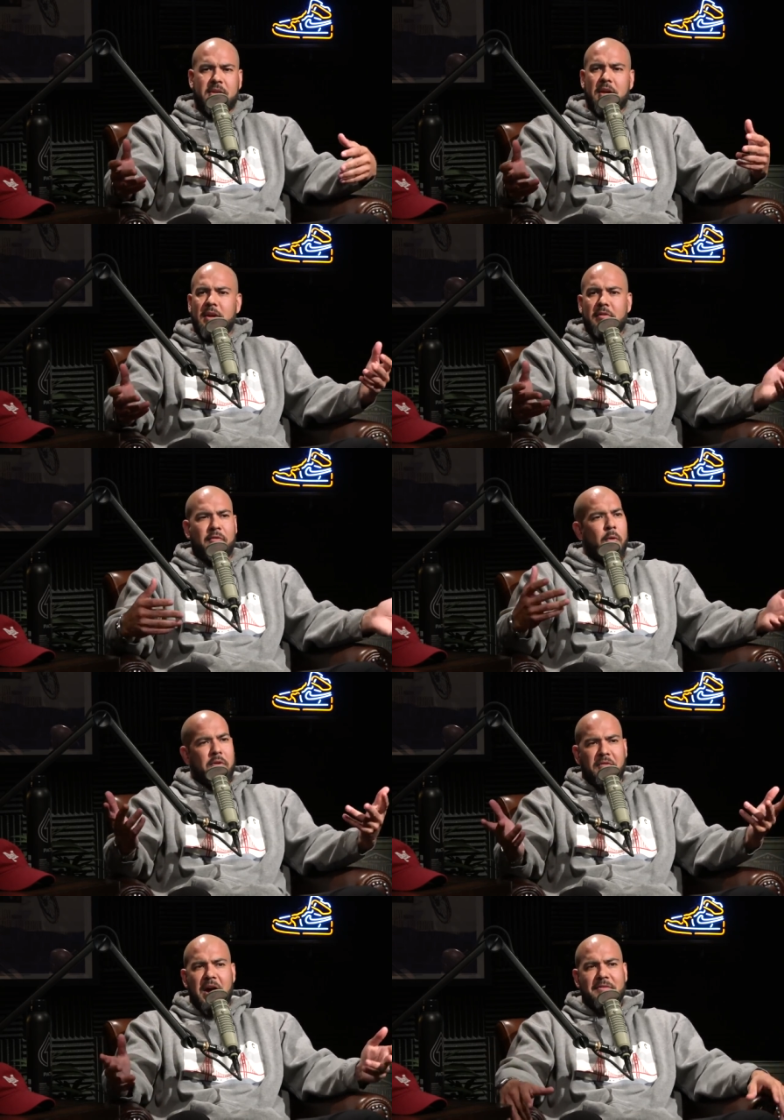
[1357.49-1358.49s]
4
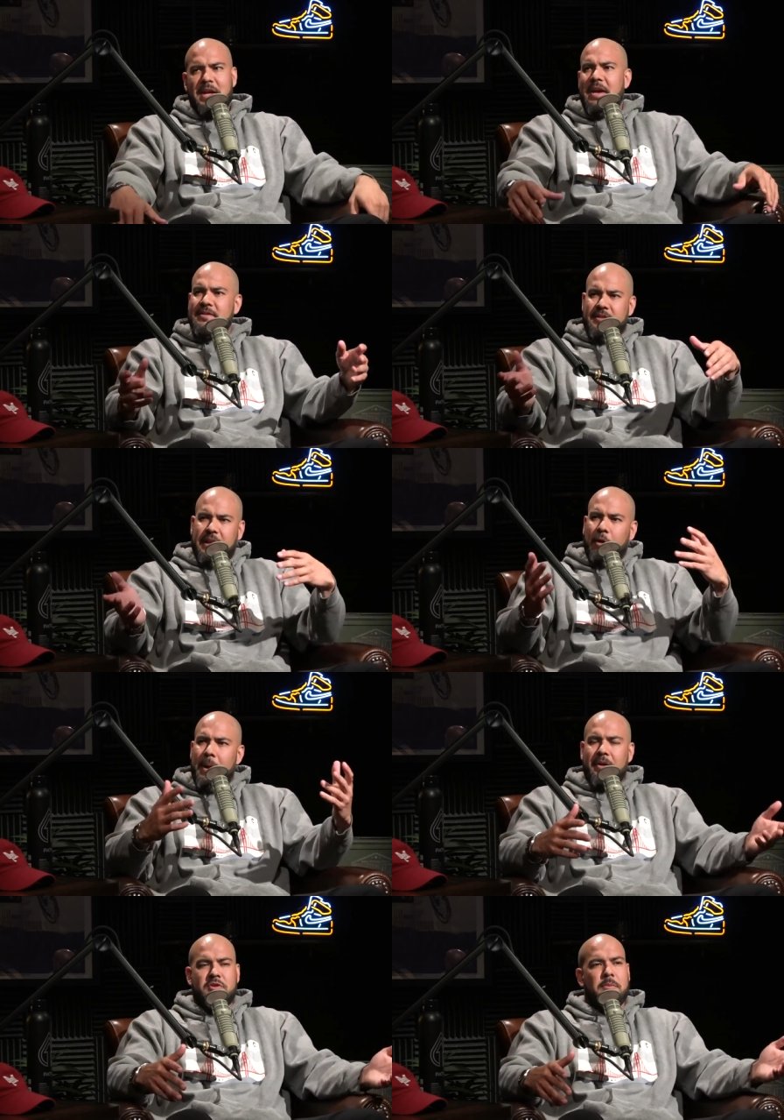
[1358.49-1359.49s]
or 5 days and then I go
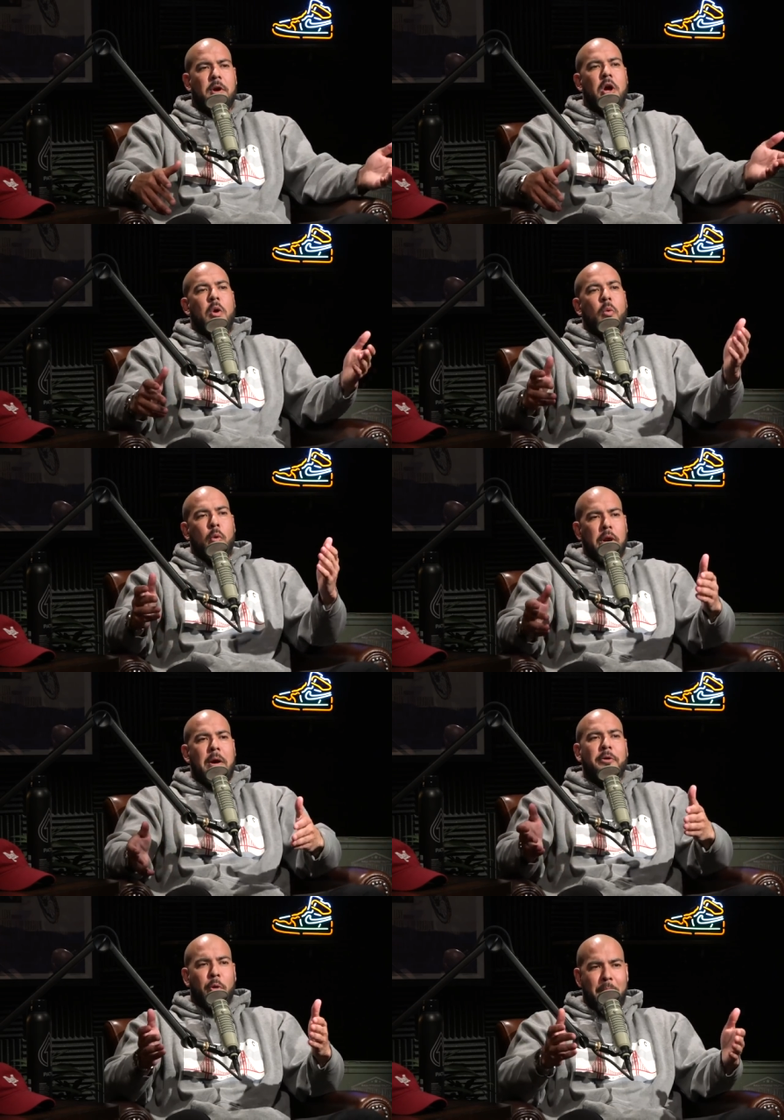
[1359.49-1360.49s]
back to the gym. Well, when I
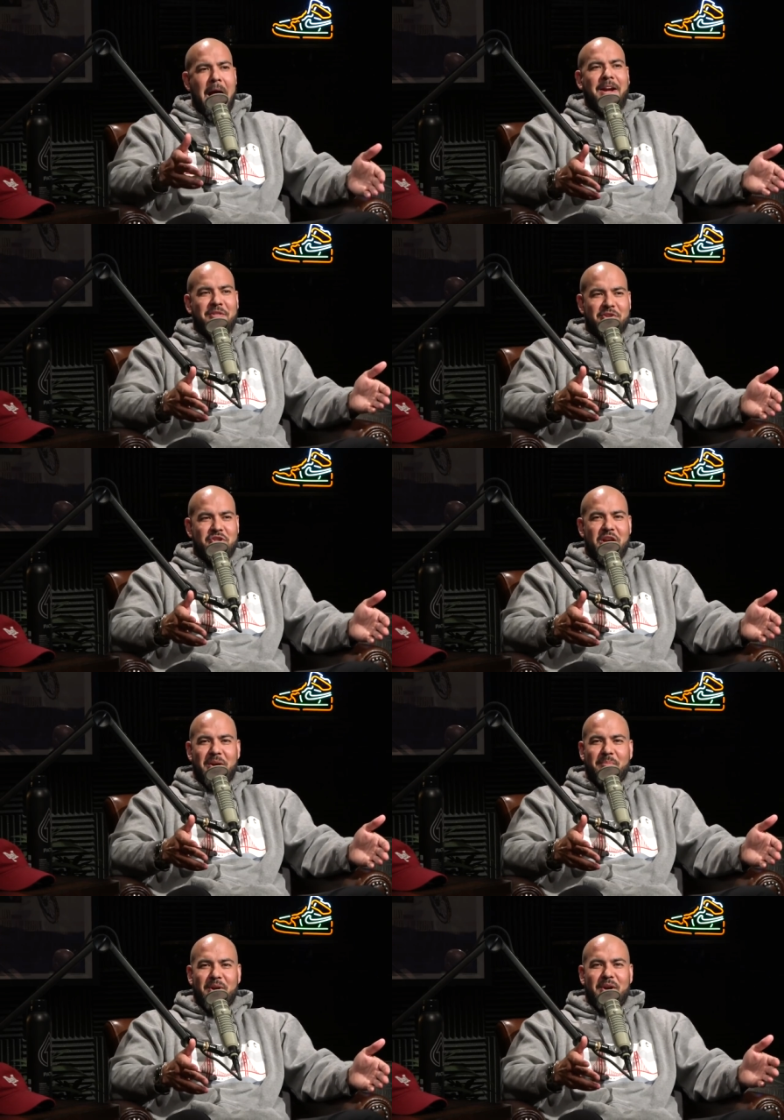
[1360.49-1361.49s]
would go back in the gym,